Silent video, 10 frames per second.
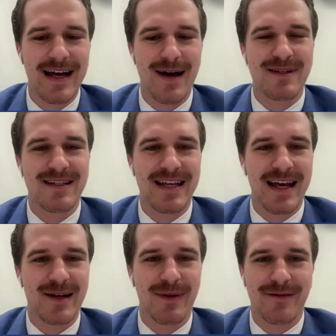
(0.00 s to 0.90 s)
empty the
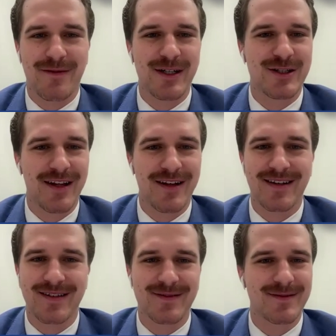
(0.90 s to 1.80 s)
tank, play for each other.
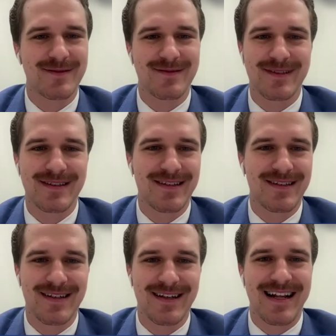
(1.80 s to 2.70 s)

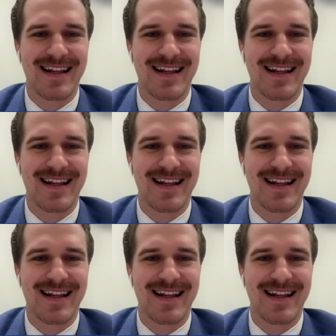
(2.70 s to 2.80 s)
At the